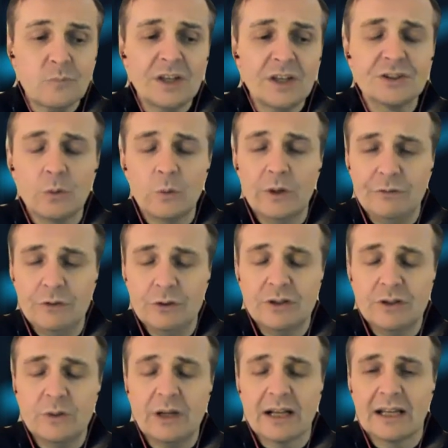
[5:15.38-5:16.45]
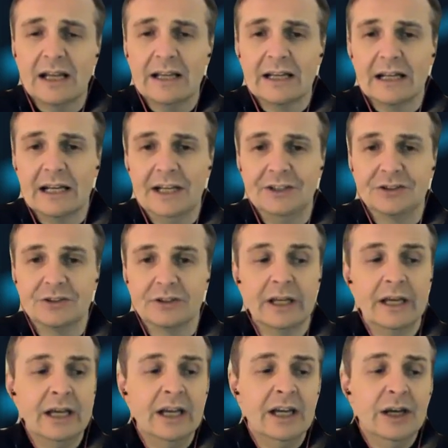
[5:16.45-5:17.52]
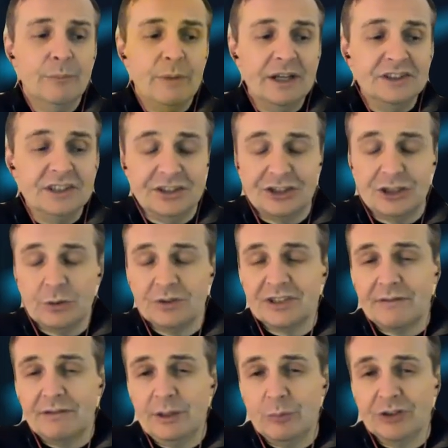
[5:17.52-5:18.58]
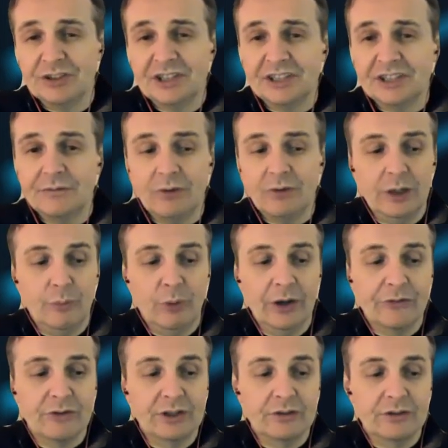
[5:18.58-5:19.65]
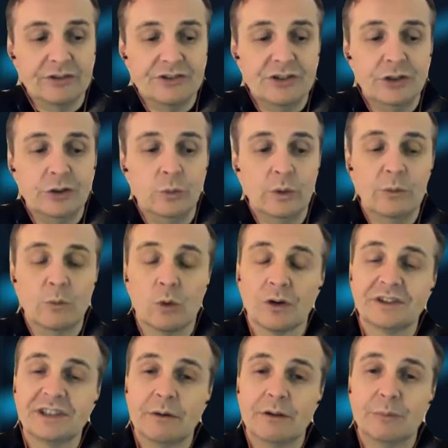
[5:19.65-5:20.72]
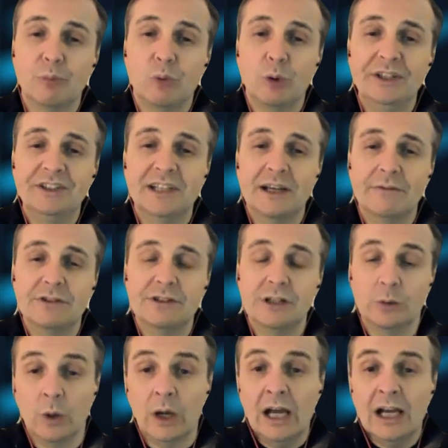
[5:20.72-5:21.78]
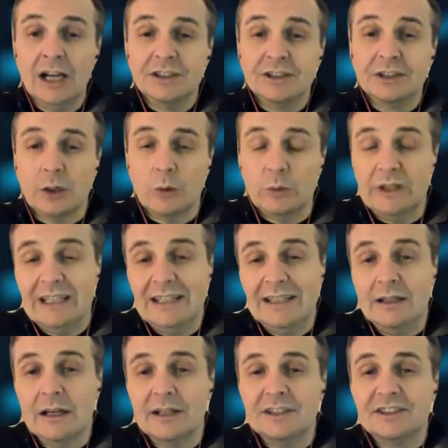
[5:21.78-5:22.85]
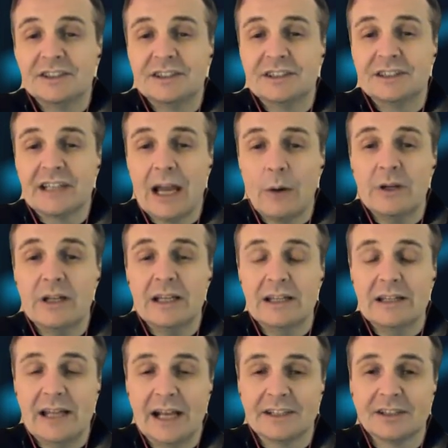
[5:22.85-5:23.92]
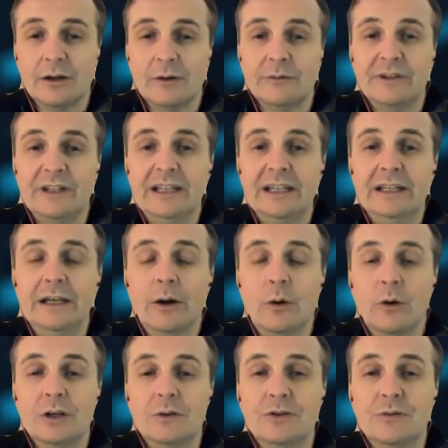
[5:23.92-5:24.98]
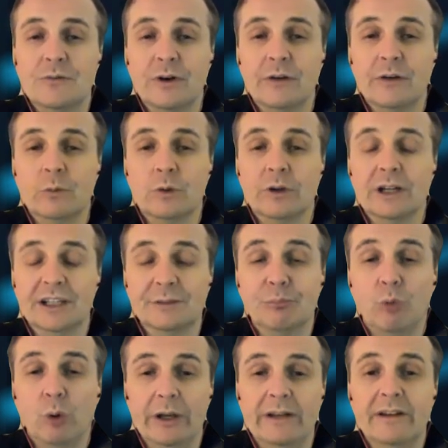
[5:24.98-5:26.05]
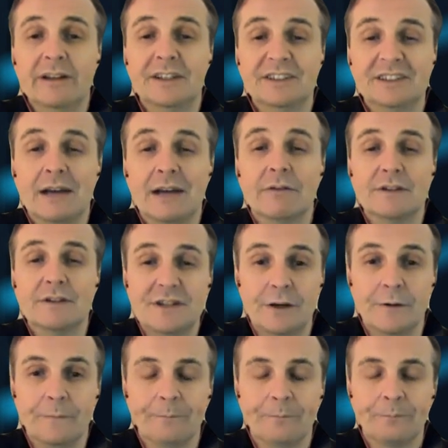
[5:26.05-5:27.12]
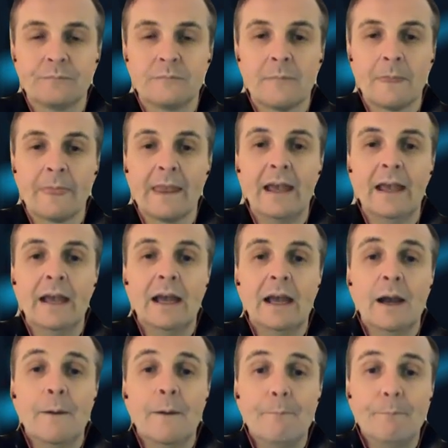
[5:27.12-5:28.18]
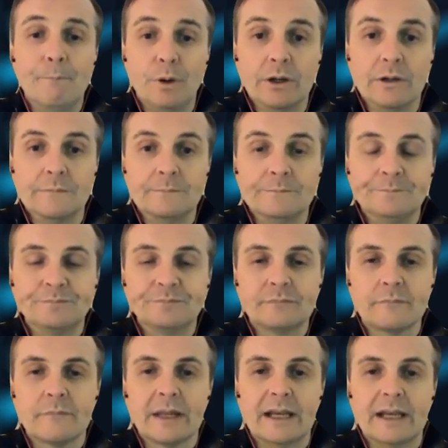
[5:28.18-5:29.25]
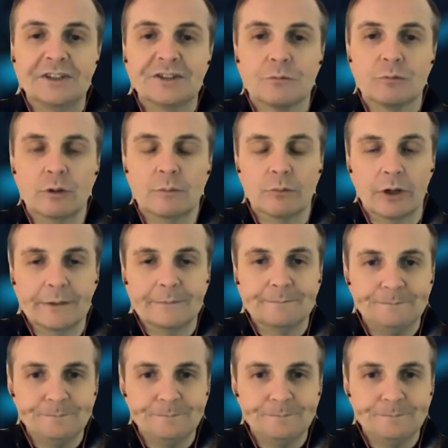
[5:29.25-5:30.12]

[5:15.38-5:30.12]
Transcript: So if you do that calculation, Basically, it's 217.6 divided by 302. It works out at 0.72. So the scouting index of the RU251 is 0.72. But here's the rub, right?